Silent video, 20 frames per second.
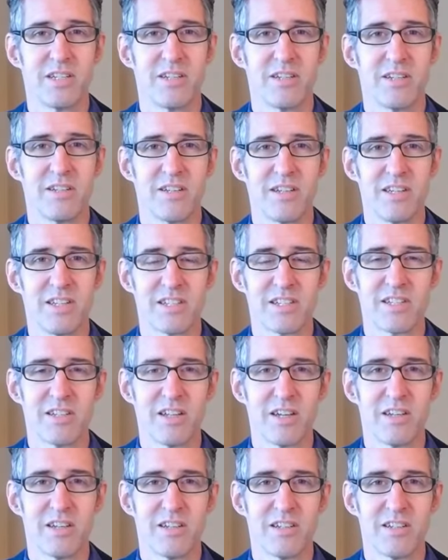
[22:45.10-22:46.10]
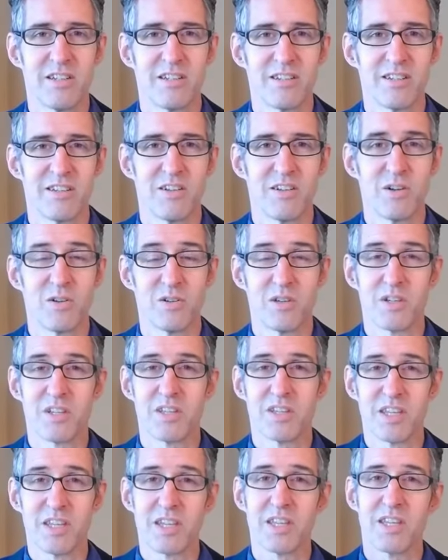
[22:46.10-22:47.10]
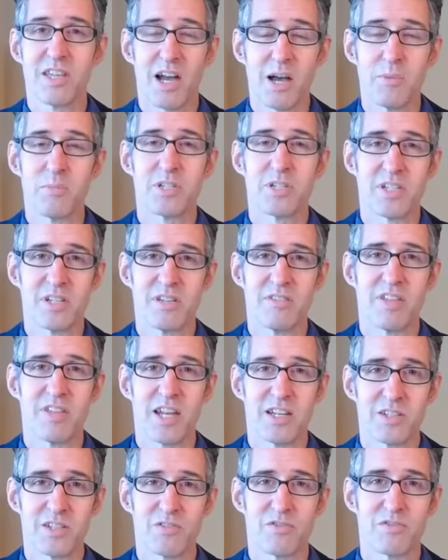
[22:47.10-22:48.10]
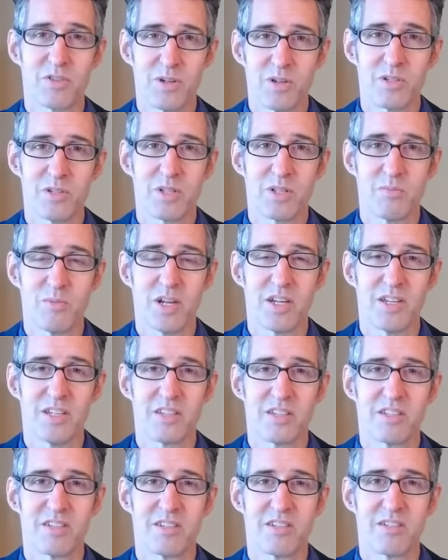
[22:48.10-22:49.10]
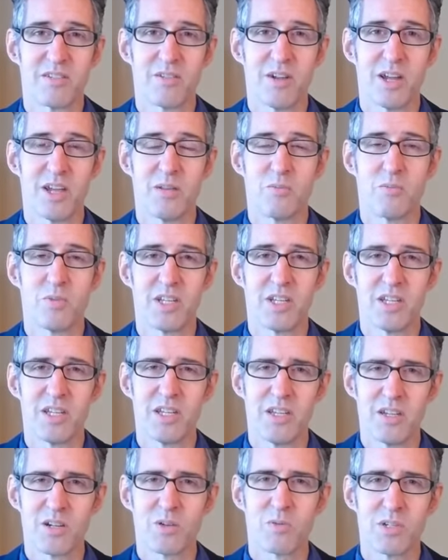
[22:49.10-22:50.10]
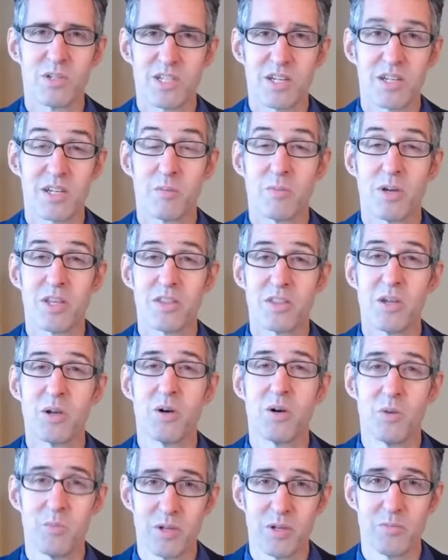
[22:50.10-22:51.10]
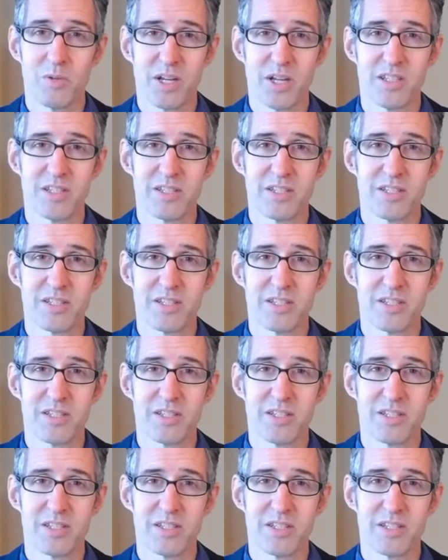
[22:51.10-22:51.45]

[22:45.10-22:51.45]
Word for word: It's, uh, you know, you can think of the opposite of that as a frozen mind, right? But here we're talking about the open mind.